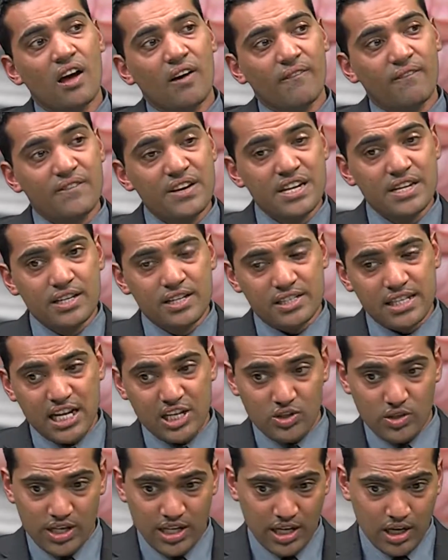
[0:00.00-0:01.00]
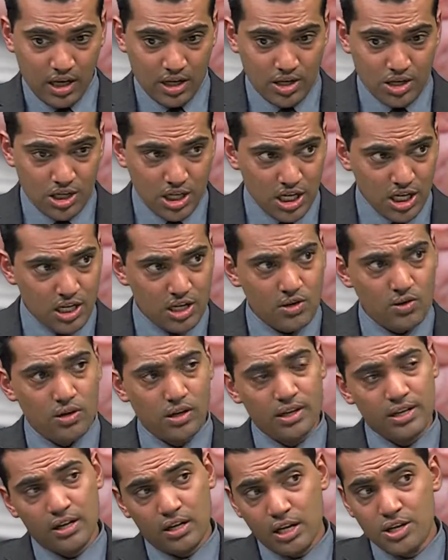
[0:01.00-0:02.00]
Venous actually
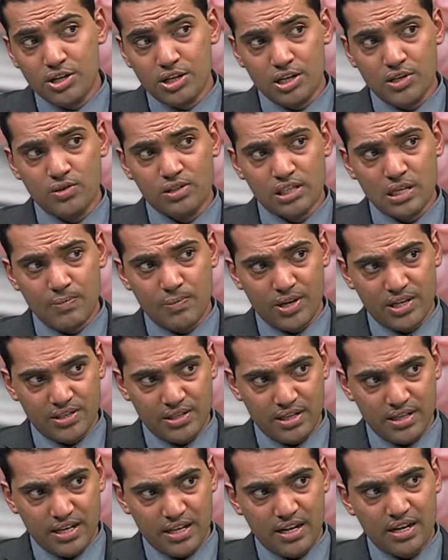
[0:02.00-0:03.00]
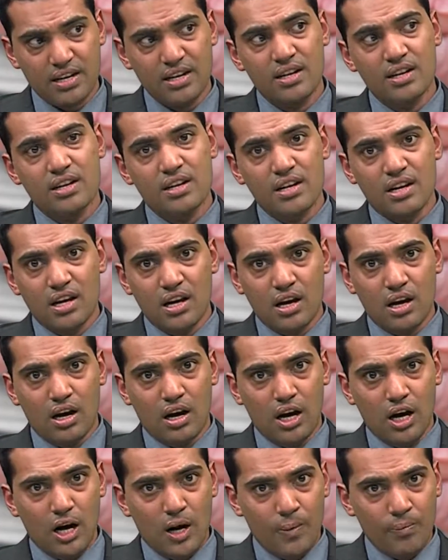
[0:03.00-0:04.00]
continuously present there.
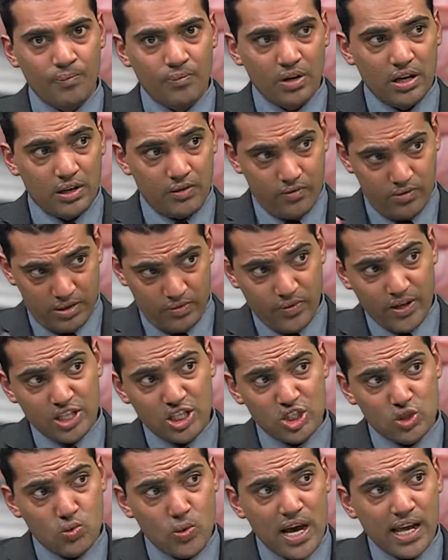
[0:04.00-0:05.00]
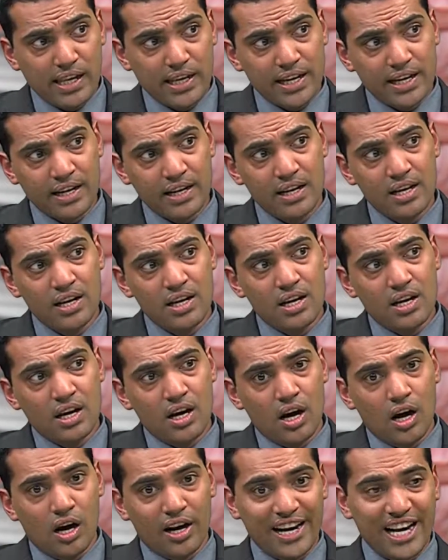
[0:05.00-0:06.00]
With swelling,
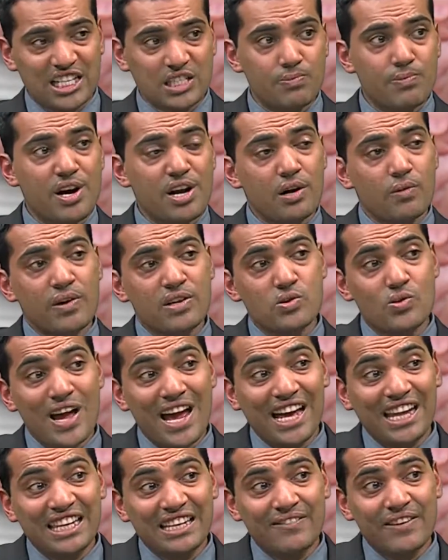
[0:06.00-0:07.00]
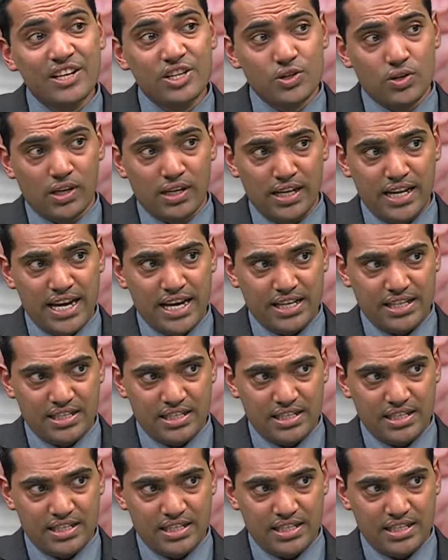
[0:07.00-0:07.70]
gets better when you elevate your legs.